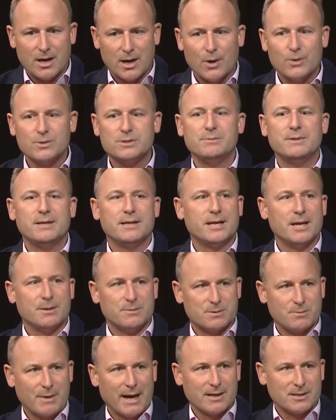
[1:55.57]
ultimately it
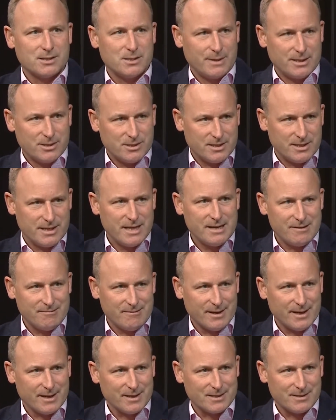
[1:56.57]
comes back to
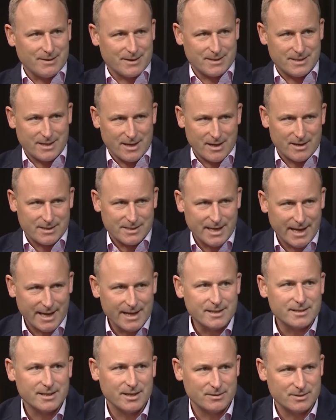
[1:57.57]
engineering to actually
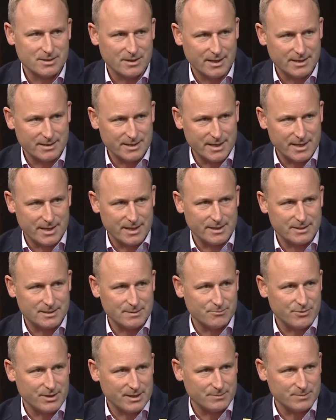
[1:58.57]
take those ideas
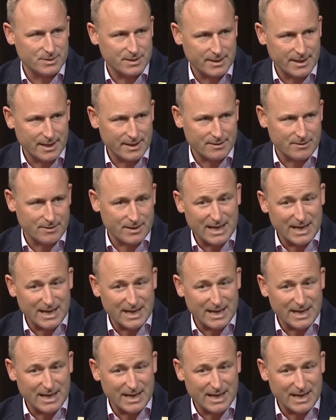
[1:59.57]
and bring them together.